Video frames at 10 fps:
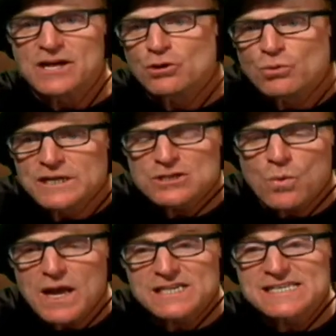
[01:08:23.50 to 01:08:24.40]
The reason
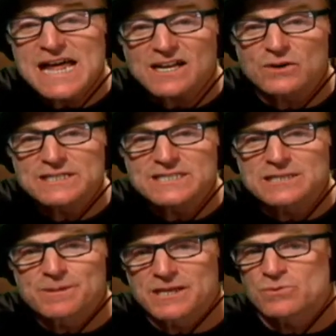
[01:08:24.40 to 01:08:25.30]
why it's not crazy is
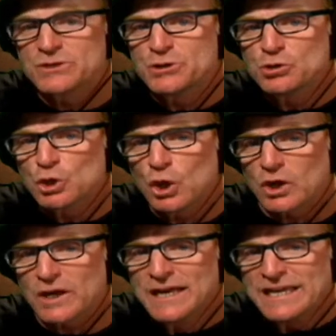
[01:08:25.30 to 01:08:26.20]
because when you
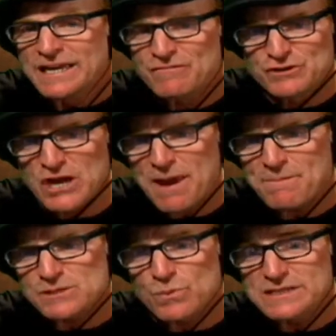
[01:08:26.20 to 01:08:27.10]
look, if
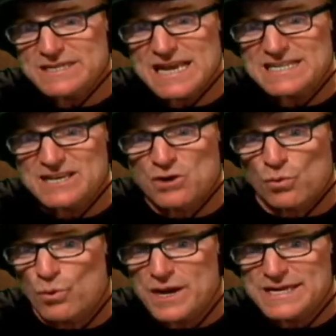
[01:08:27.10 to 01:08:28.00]
Jameis Winston has a great